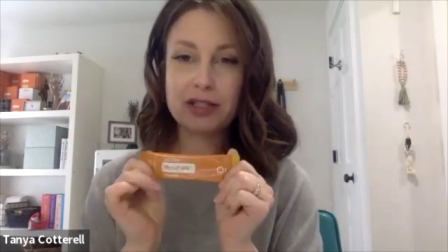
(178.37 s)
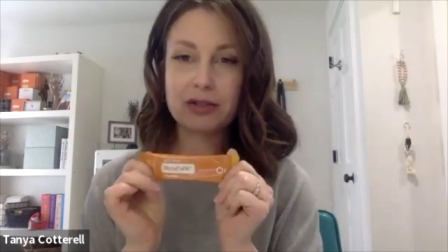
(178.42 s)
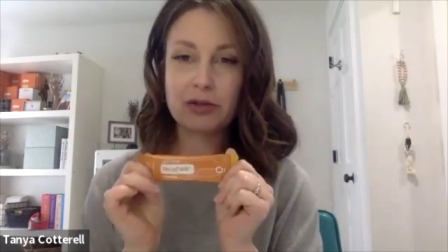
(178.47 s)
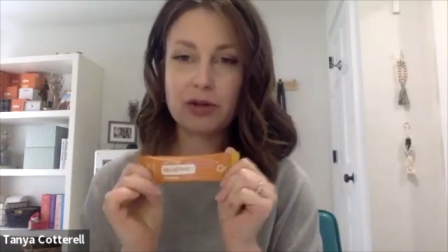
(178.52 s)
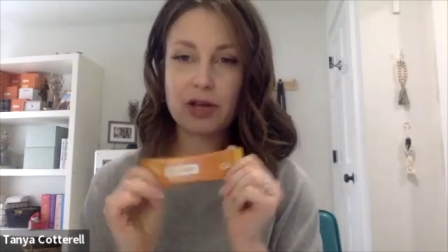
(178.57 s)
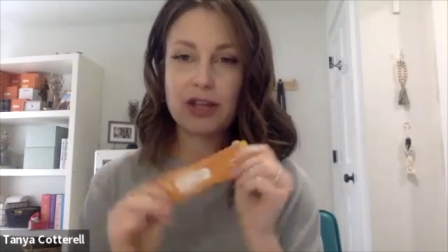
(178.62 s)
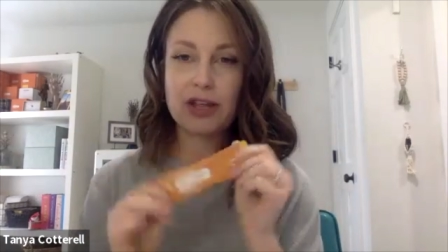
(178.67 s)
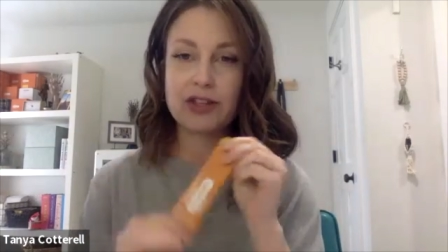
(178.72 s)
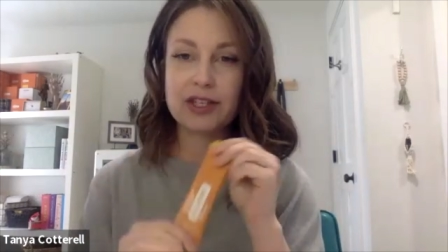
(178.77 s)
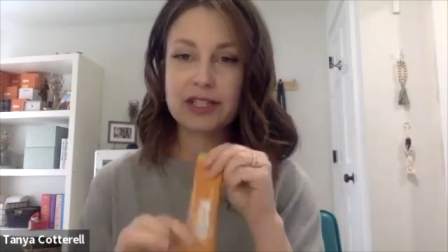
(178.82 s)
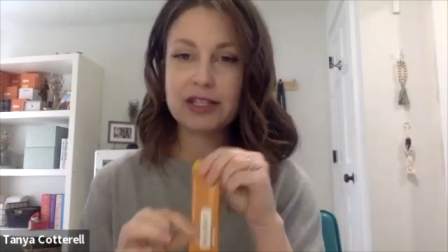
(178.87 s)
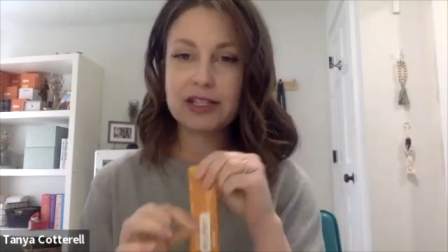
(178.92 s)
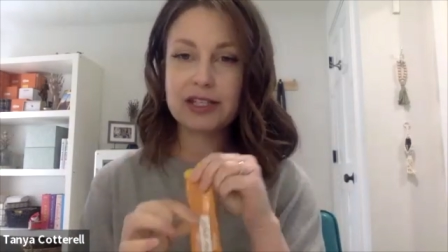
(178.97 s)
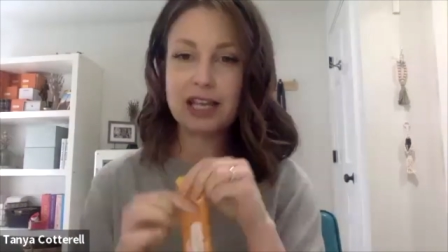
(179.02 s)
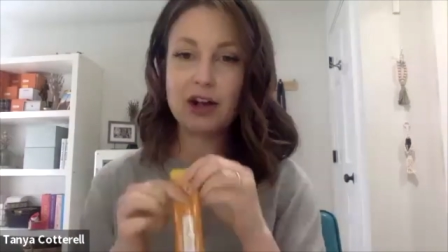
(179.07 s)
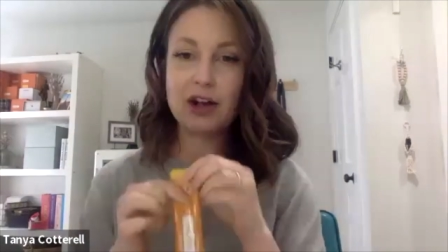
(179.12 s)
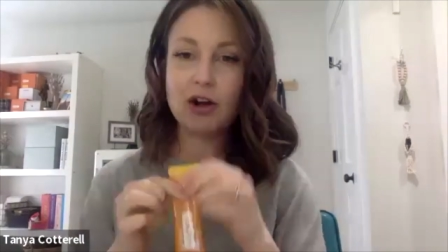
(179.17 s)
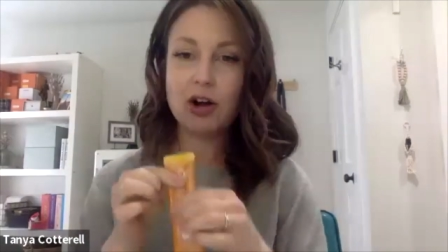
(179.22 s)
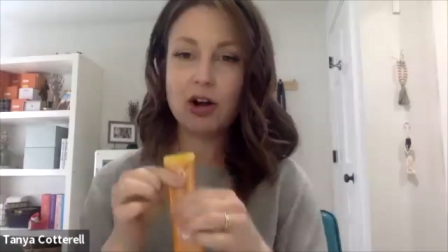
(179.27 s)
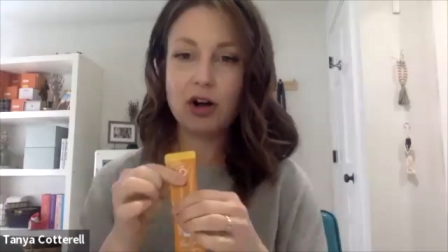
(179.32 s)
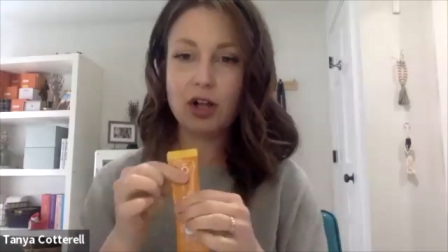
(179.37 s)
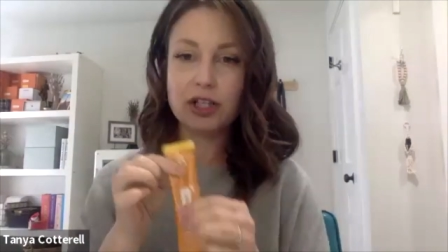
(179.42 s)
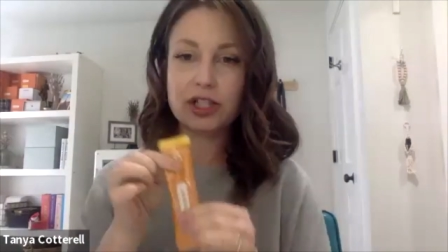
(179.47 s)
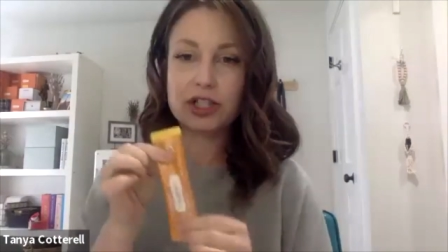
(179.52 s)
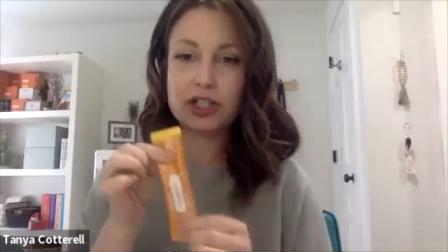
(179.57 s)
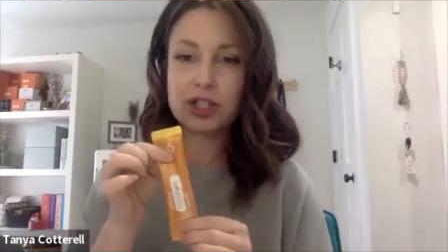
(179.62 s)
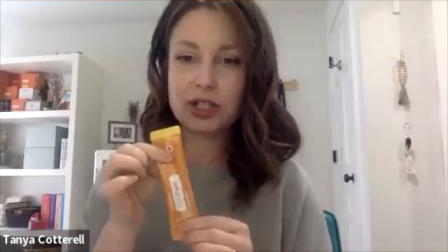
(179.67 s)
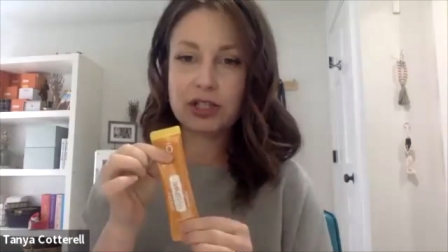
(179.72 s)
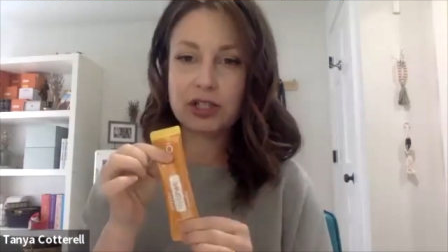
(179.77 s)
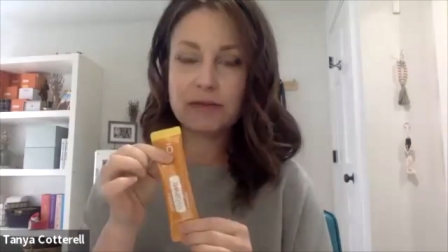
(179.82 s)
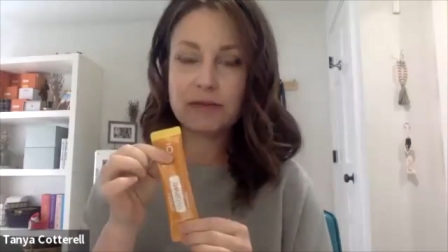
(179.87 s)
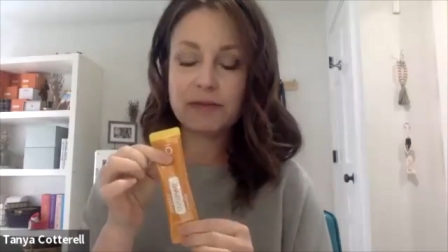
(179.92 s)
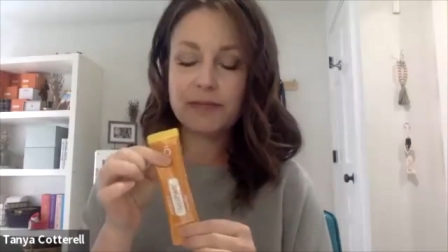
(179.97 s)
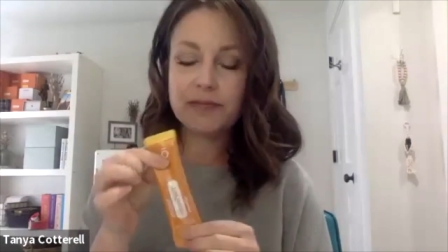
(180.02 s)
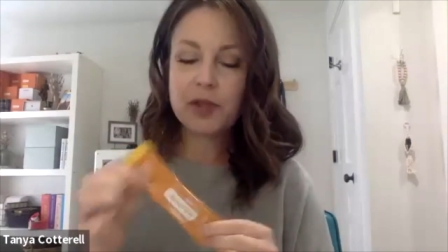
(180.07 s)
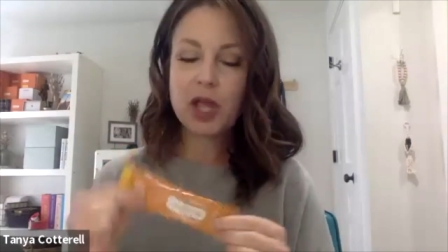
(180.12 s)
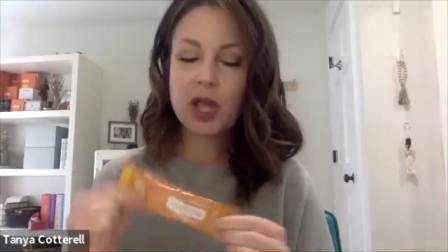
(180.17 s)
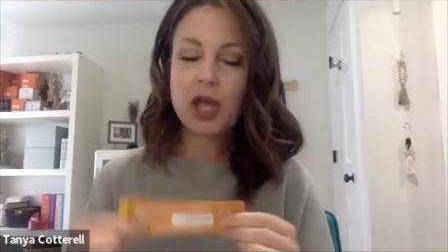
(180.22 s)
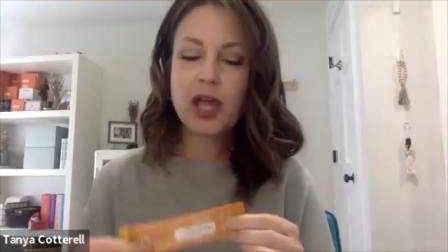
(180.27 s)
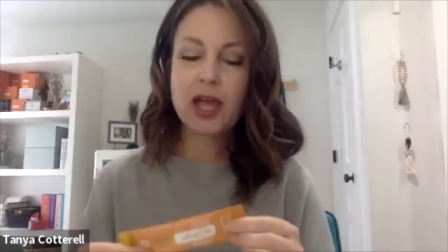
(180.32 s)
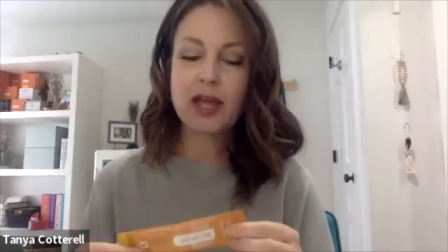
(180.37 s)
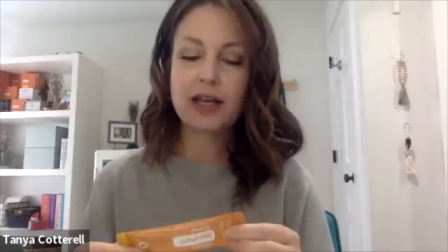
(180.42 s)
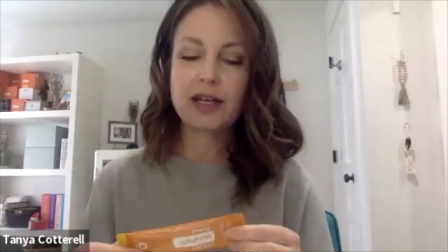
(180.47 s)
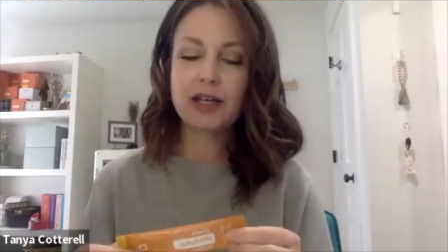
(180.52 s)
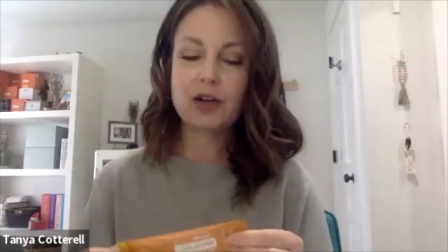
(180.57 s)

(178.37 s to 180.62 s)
Okay, this is a collagen, and